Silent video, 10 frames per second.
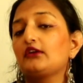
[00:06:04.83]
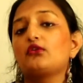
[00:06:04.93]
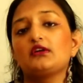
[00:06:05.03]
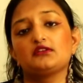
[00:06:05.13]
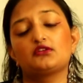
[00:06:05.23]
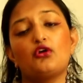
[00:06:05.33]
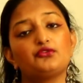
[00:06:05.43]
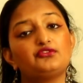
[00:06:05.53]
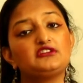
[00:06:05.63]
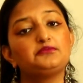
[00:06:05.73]
they are very
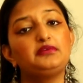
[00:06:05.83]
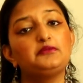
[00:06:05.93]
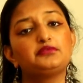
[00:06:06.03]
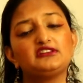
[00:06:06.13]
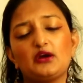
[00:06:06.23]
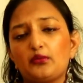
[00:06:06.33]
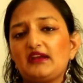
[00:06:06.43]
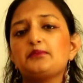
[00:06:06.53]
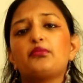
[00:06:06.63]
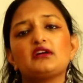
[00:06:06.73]
confident
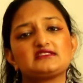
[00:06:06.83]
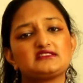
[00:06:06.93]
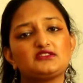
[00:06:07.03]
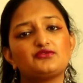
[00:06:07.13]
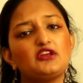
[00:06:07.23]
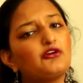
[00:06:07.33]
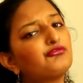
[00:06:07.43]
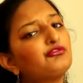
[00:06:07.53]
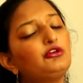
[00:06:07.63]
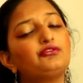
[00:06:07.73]
people, they are very positive,